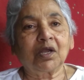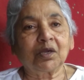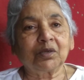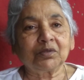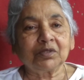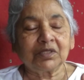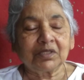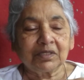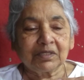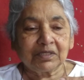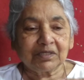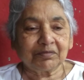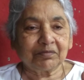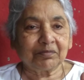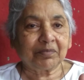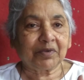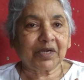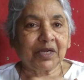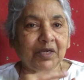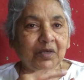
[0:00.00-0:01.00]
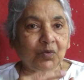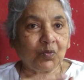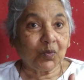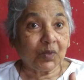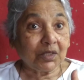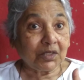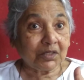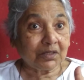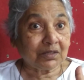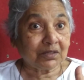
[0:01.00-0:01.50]
how the brain
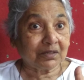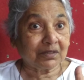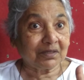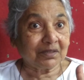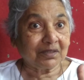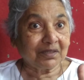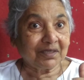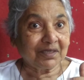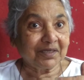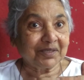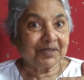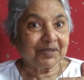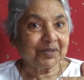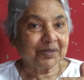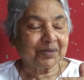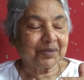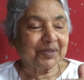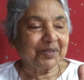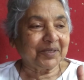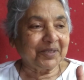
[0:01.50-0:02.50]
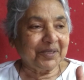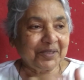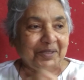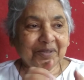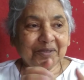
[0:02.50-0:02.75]
works and so on.